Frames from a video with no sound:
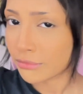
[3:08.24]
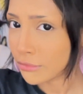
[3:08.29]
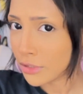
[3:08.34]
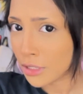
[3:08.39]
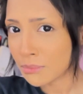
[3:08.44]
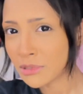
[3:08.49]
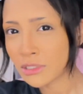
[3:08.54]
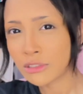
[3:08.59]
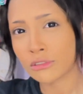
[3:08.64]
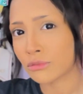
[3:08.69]

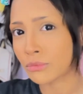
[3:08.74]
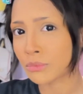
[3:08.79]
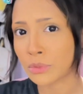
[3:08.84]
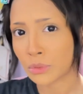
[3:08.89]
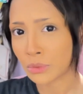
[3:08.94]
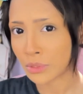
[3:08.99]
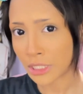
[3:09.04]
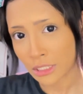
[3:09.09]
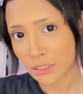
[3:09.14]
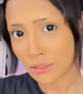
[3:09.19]
Let me zoom
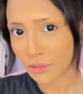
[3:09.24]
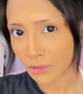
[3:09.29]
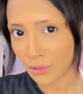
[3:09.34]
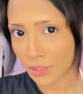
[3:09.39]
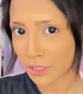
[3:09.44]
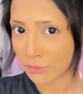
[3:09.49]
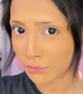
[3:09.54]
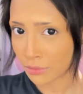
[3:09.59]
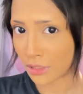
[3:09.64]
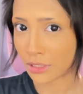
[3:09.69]
you in so I
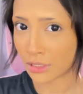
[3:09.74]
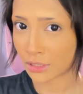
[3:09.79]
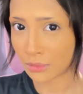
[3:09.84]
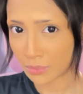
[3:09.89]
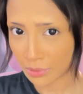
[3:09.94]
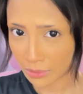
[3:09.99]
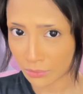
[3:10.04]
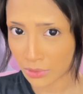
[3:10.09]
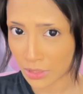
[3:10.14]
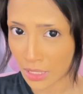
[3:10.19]
can really
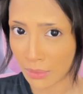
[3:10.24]
explain what's